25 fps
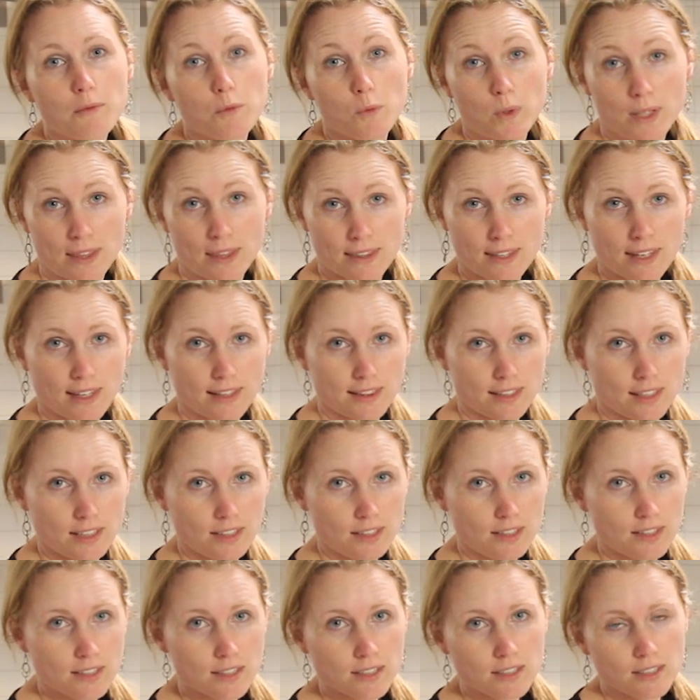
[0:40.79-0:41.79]
with their
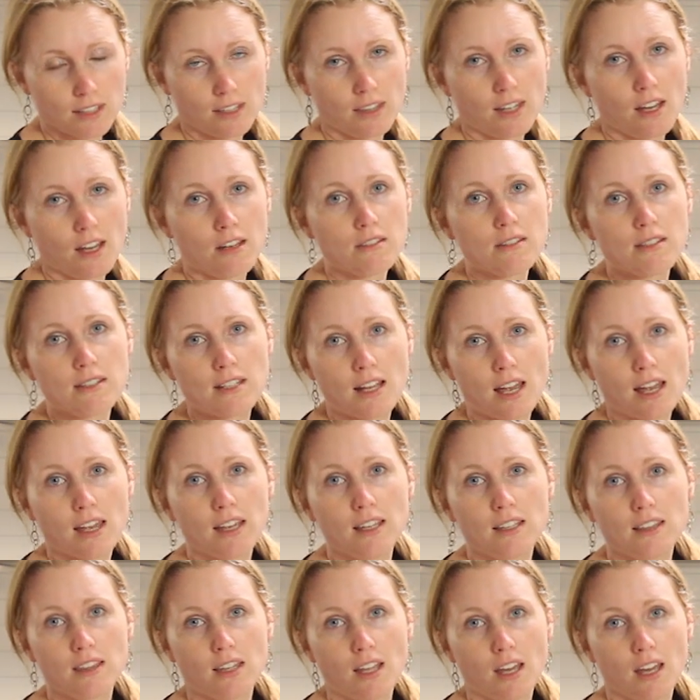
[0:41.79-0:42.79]
lids, and they'll
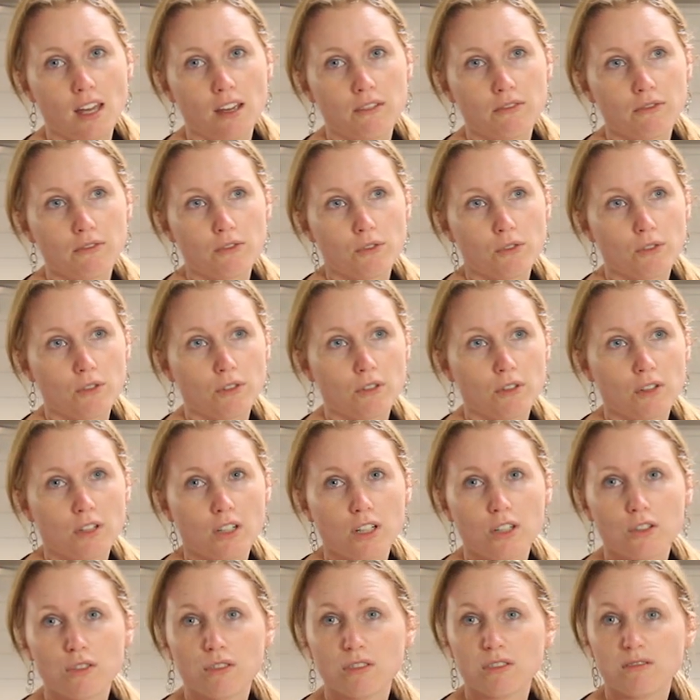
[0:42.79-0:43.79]
stay in there for
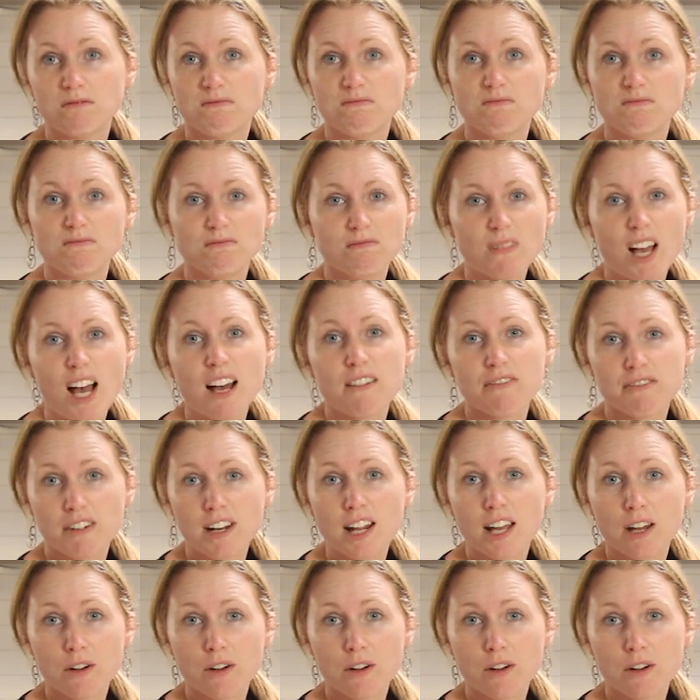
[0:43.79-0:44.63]
a good half an